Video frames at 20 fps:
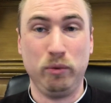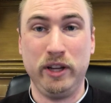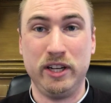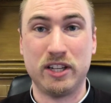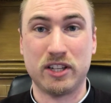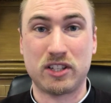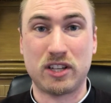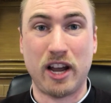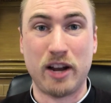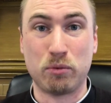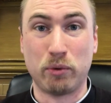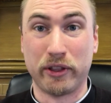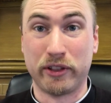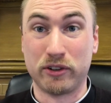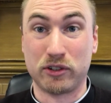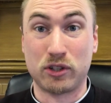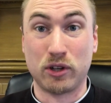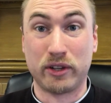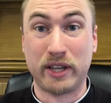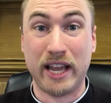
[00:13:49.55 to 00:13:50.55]
decide whether
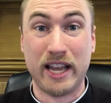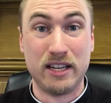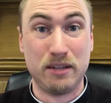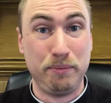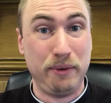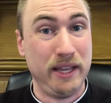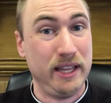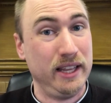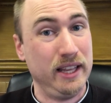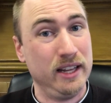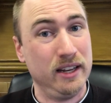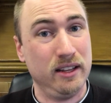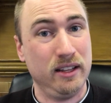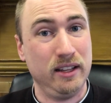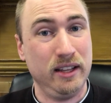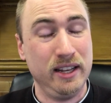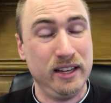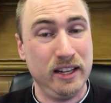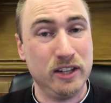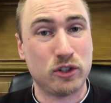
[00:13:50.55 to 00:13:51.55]
it's okay to be
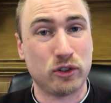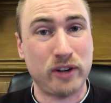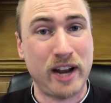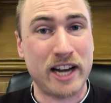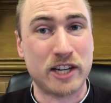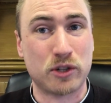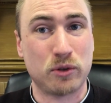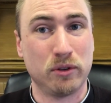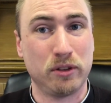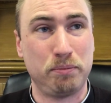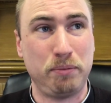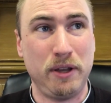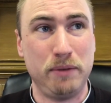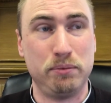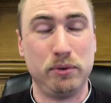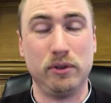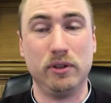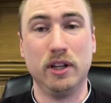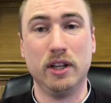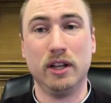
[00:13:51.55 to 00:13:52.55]
in interaction with
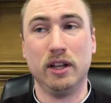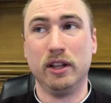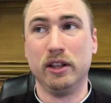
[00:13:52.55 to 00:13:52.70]
people.